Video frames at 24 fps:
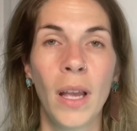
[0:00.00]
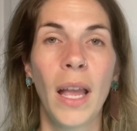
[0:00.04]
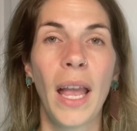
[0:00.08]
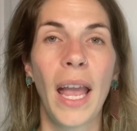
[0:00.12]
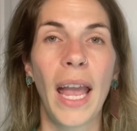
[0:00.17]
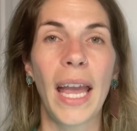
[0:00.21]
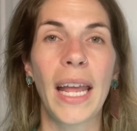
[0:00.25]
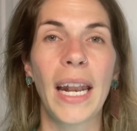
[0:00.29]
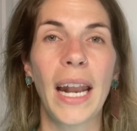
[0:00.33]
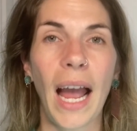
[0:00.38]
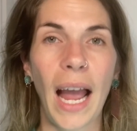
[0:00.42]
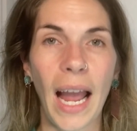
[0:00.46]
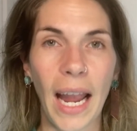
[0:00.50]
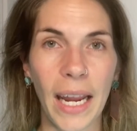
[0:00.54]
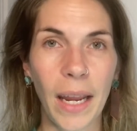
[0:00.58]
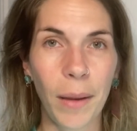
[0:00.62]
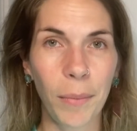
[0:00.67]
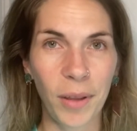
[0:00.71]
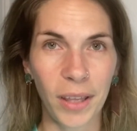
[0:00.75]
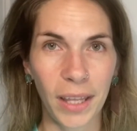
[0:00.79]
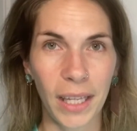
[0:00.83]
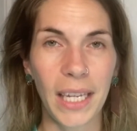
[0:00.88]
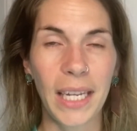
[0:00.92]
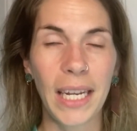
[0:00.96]
and I
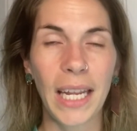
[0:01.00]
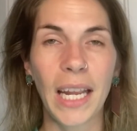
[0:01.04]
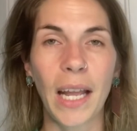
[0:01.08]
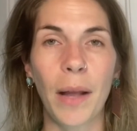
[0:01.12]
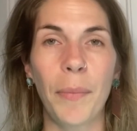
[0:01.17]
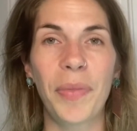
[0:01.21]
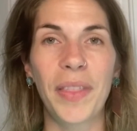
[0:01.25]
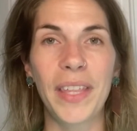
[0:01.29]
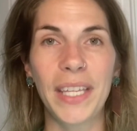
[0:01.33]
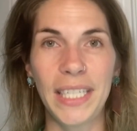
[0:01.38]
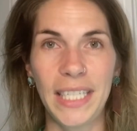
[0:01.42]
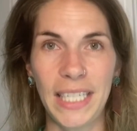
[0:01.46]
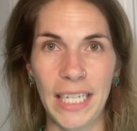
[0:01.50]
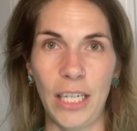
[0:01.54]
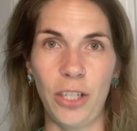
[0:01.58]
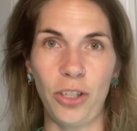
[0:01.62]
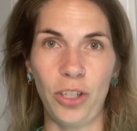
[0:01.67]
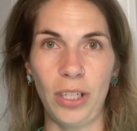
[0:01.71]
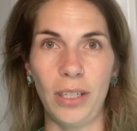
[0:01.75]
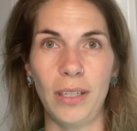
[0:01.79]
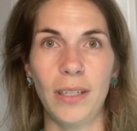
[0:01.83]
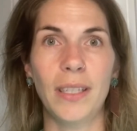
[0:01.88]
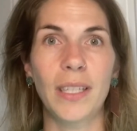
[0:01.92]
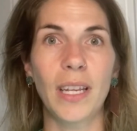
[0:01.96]
am cleaning up the
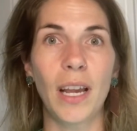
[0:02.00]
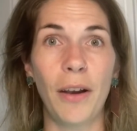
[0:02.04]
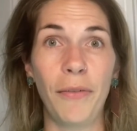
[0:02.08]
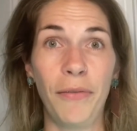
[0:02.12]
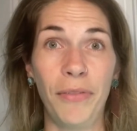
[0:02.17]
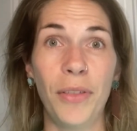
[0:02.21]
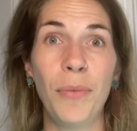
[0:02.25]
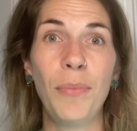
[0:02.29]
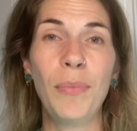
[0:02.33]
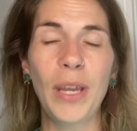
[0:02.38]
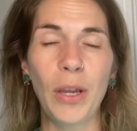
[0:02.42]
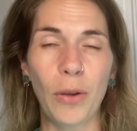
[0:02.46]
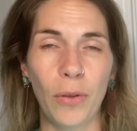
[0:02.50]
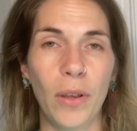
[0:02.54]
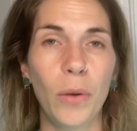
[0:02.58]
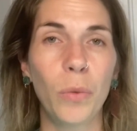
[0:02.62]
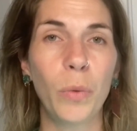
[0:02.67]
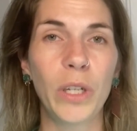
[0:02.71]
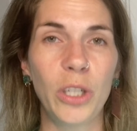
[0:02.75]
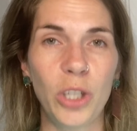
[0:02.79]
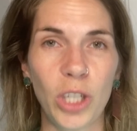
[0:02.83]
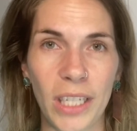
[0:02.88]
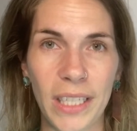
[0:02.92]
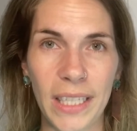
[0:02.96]
dishes of the meal that
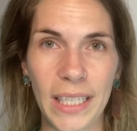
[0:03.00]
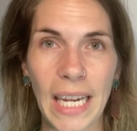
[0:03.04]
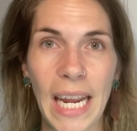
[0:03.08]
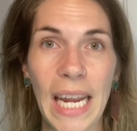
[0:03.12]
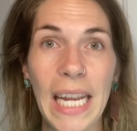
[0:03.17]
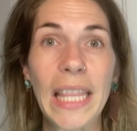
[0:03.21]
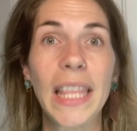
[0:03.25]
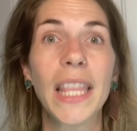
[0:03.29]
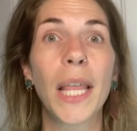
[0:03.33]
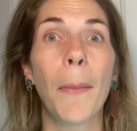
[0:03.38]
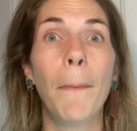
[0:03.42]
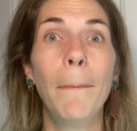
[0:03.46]
we just ate,